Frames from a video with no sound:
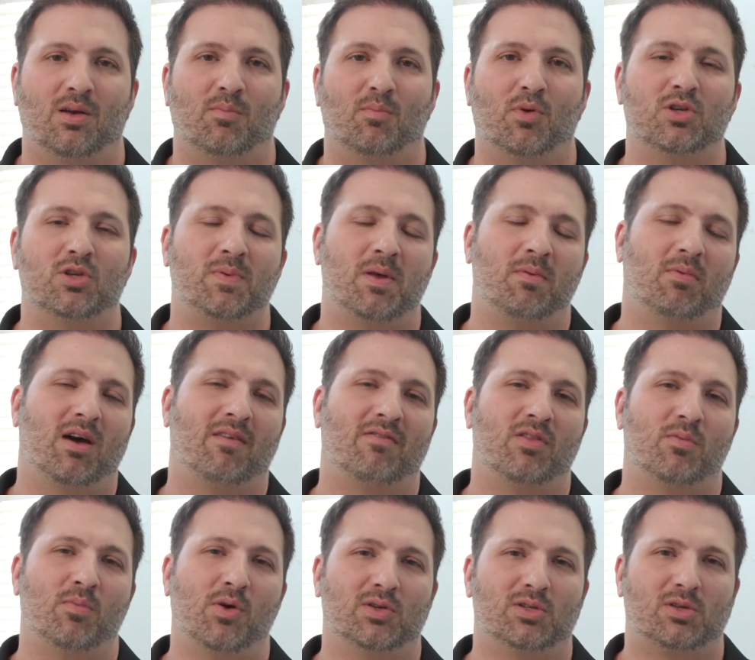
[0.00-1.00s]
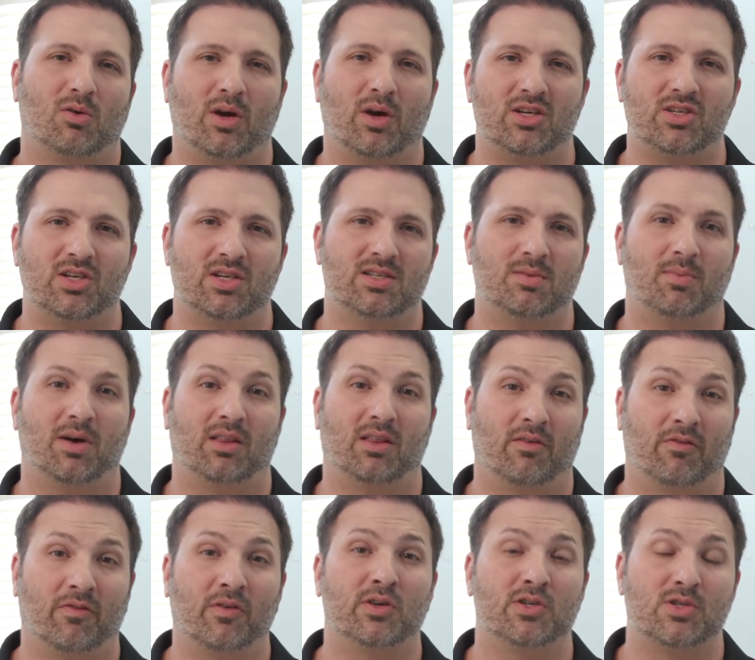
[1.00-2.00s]
Most people have the most questions about
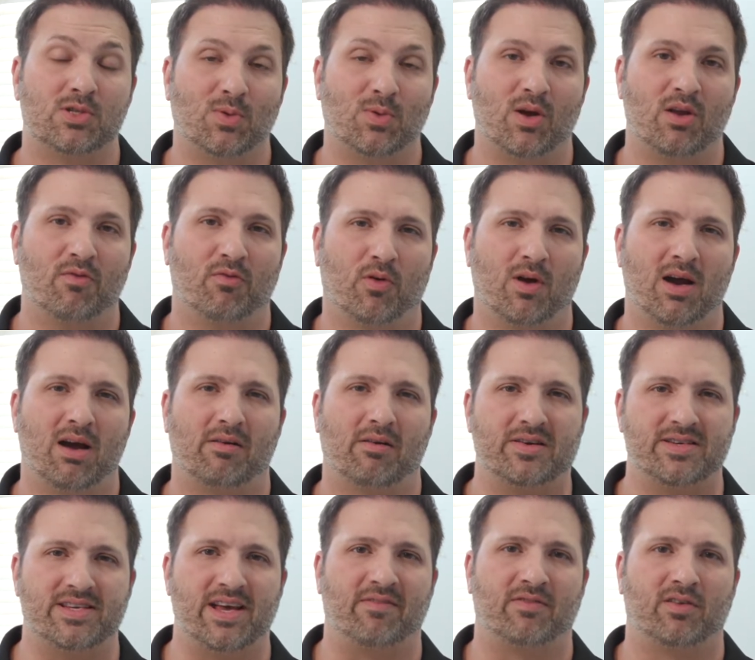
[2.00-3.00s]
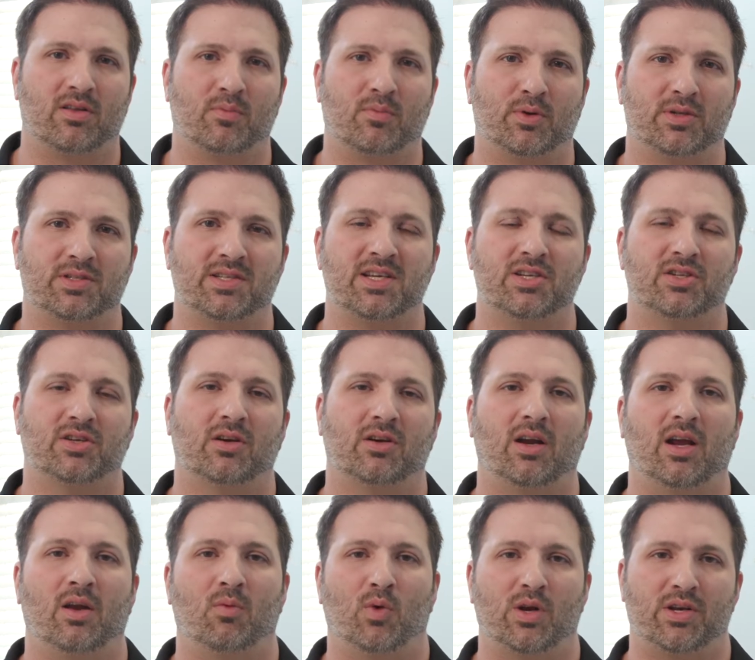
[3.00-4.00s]
the first 24 hours after the procedure
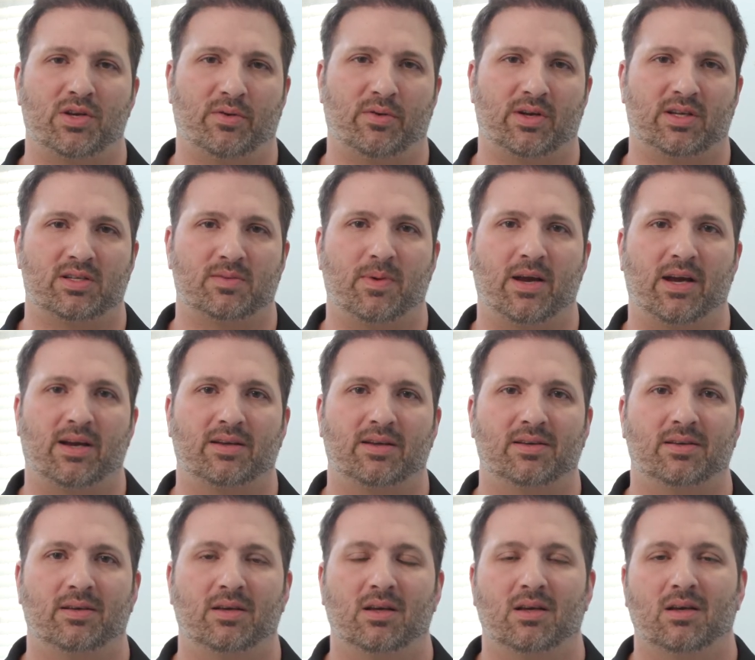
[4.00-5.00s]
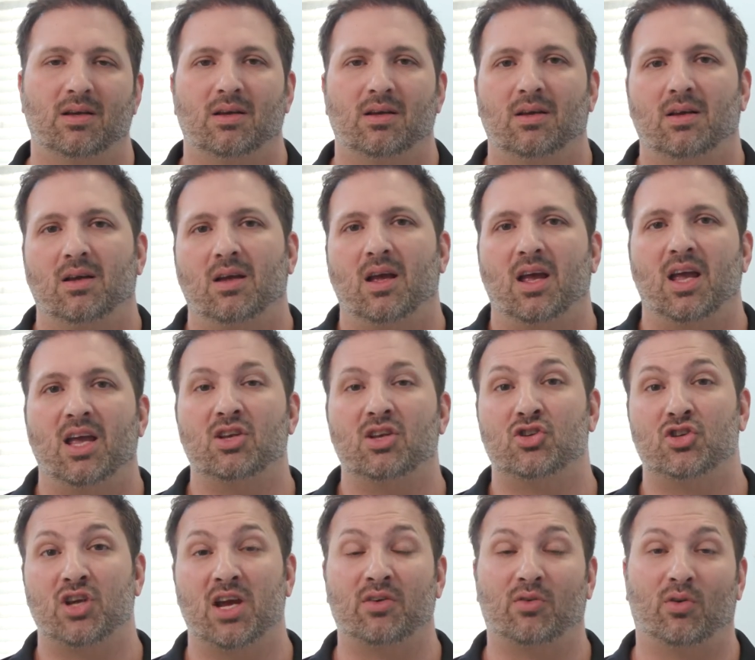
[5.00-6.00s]
and what to expect.
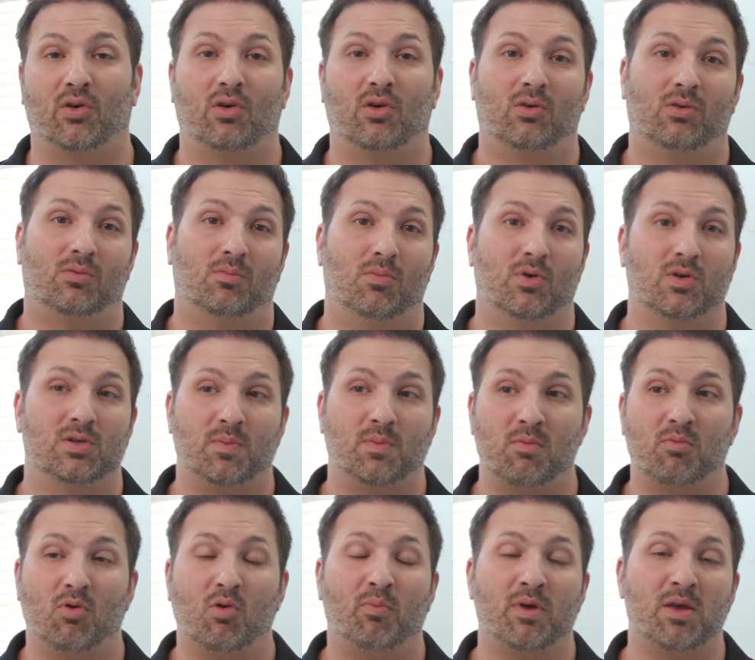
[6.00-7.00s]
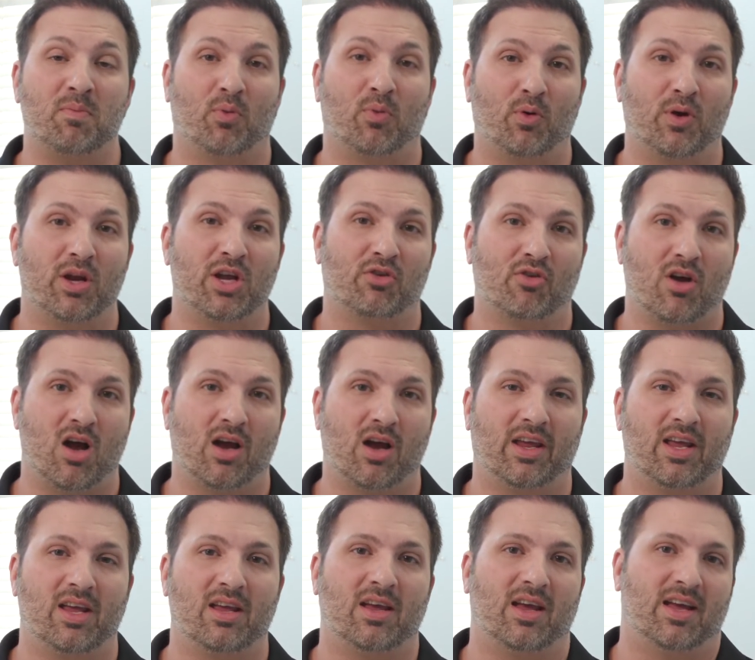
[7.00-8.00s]
In general, most people will be pretty
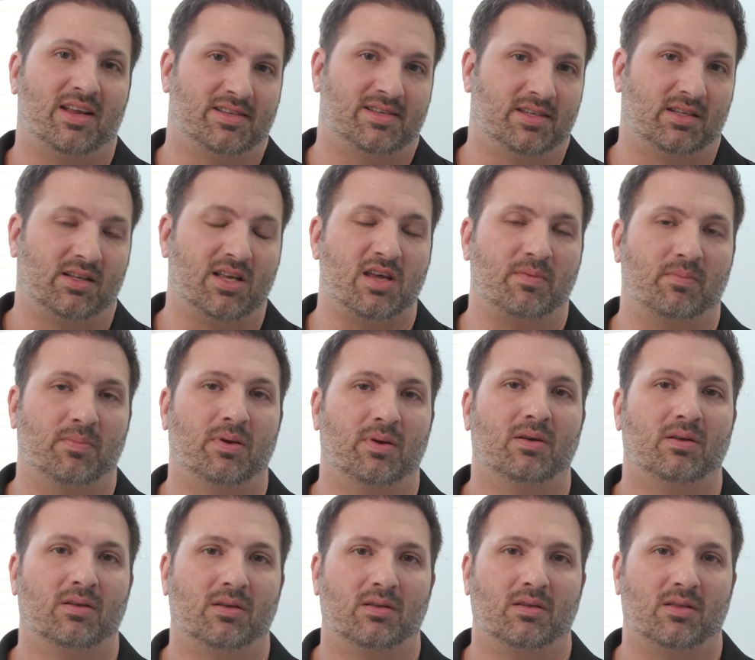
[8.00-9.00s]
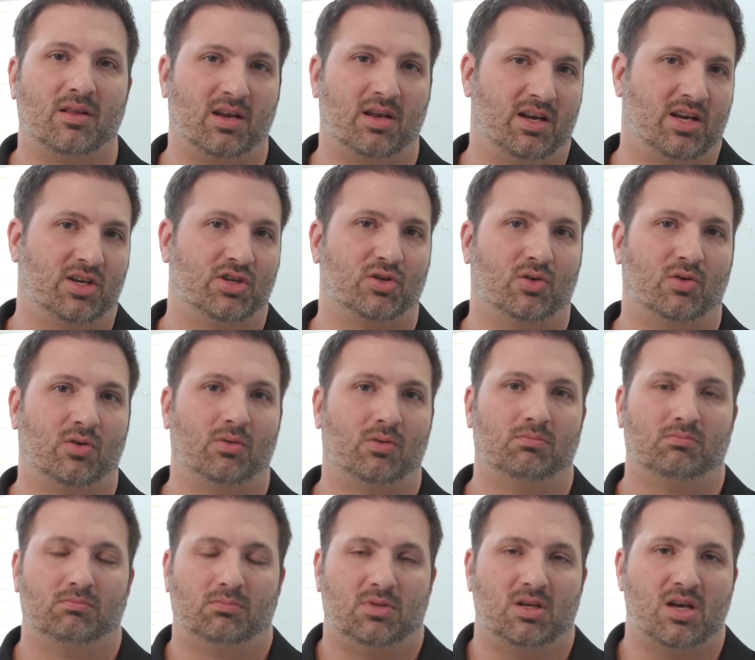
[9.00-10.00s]
groggy and sleep the
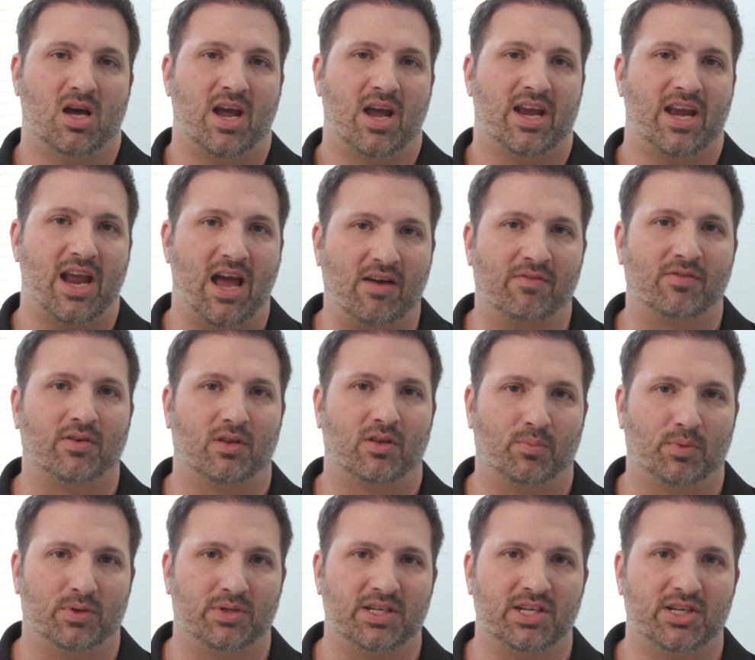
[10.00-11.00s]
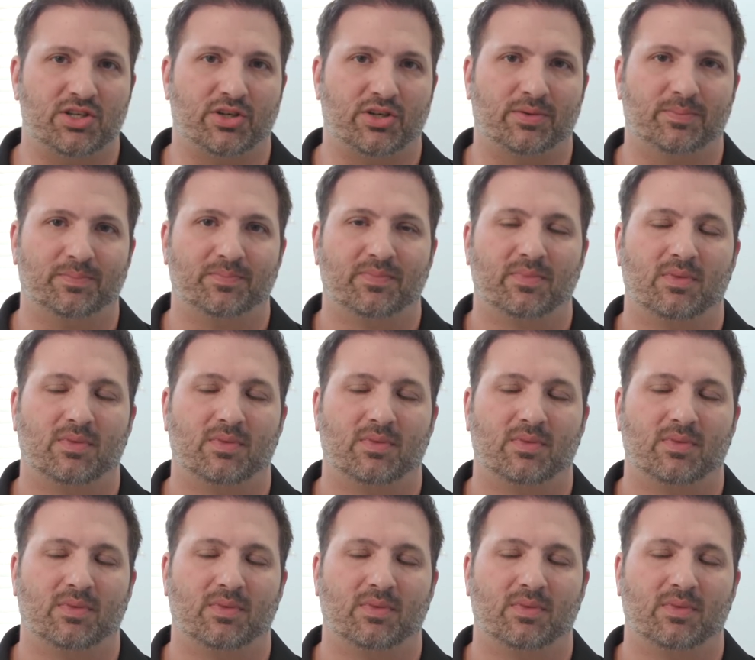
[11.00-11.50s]
initial night after the procedure.